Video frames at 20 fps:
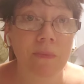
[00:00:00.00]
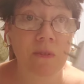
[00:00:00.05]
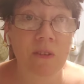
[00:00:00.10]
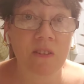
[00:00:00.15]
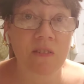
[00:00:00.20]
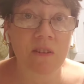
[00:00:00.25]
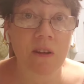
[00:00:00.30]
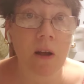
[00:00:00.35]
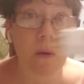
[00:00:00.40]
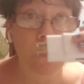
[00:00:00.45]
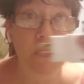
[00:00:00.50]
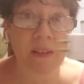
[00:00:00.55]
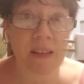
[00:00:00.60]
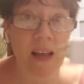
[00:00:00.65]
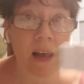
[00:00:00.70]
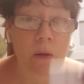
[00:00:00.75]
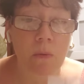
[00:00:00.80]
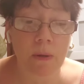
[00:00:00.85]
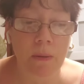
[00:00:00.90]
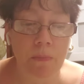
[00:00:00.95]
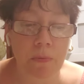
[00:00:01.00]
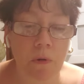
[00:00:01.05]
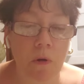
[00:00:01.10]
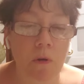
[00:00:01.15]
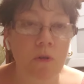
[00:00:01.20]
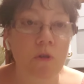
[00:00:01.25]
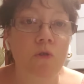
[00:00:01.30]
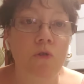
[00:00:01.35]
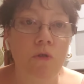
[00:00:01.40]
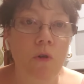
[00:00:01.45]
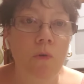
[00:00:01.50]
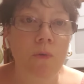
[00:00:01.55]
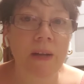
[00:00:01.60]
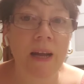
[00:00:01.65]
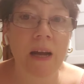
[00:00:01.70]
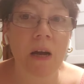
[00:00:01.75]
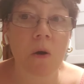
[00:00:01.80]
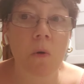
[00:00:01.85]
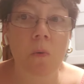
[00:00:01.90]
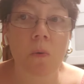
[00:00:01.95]
Doesn't come with the outlet plug. So
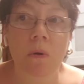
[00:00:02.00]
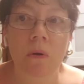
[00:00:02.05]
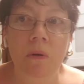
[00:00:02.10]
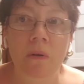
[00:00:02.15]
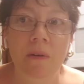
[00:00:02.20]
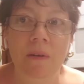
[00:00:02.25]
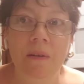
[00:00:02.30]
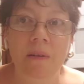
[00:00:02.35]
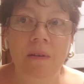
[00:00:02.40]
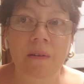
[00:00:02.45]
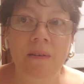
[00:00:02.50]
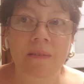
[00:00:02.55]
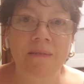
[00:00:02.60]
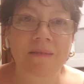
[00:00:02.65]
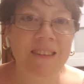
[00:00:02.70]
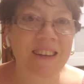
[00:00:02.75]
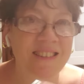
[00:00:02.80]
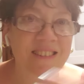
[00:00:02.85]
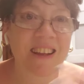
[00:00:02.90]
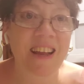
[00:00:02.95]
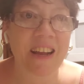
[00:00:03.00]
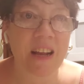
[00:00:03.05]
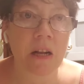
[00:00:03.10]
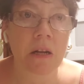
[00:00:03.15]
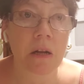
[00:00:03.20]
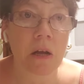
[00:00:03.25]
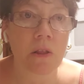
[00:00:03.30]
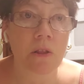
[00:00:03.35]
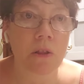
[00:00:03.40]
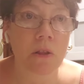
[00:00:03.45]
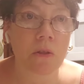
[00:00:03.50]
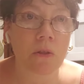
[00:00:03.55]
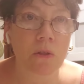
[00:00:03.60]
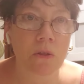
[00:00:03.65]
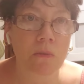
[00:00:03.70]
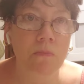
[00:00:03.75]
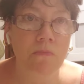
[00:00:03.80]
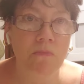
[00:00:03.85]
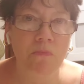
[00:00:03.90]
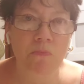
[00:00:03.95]
now that's like another,
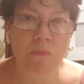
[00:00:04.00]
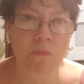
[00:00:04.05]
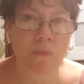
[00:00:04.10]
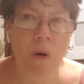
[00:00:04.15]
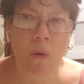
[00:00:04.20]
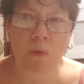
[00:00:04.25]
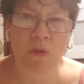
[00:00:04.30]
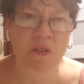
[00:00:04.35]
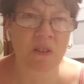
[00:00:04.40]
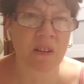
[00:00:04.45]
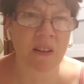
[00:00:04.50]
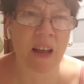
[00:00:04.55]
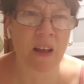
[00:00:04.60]
what was it,